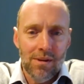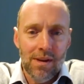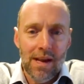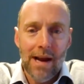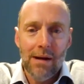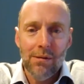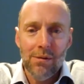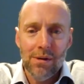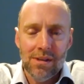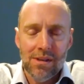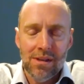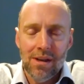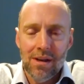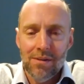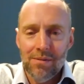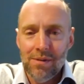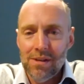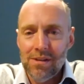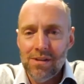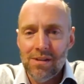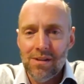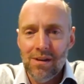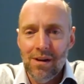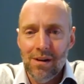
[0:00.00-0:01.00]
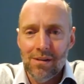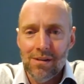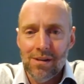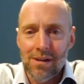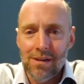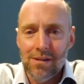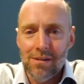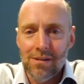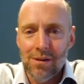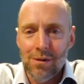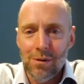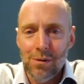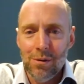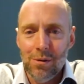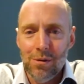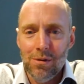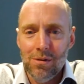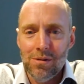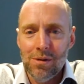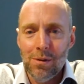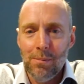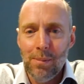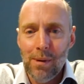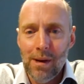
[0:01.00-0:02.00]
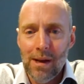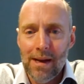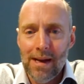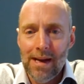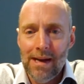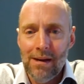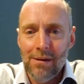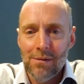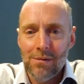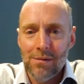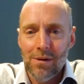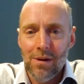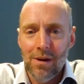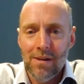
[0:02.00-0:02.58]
narrative is starting to to play out.